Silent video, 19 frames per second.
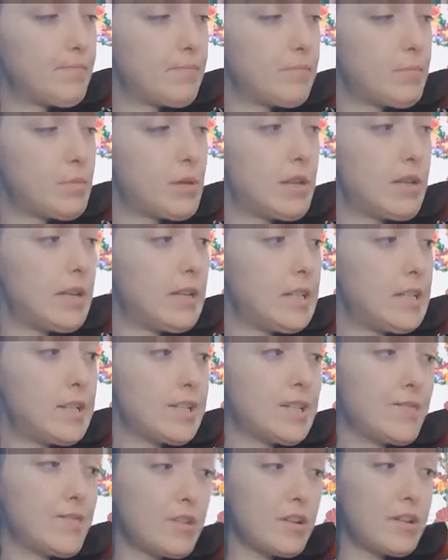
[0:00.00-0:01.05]
But it's
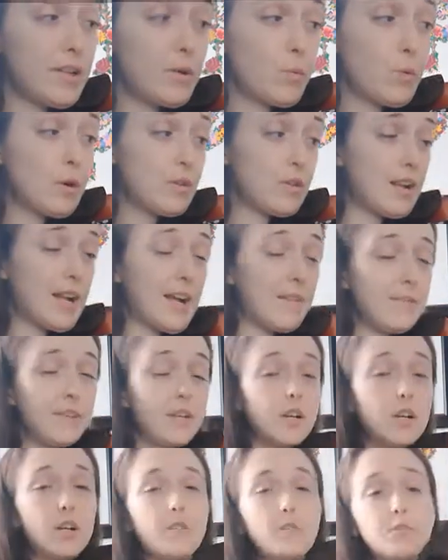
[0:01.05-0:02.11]
definitely worth it. Having
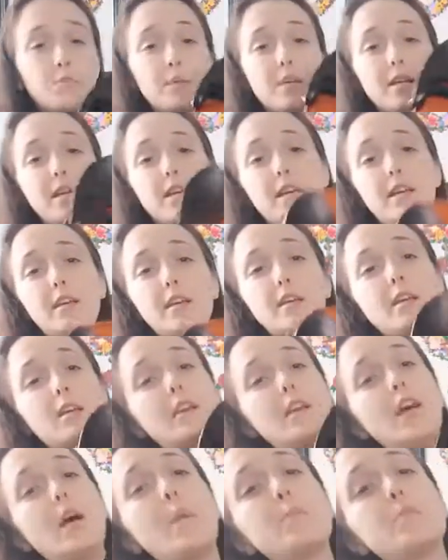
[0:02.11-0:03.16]
a curved pinky
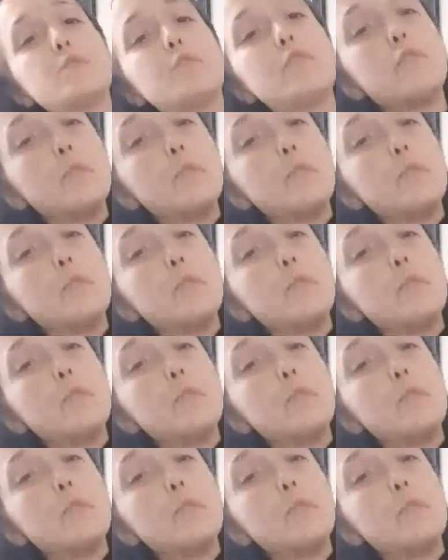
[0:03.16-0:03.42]
helps with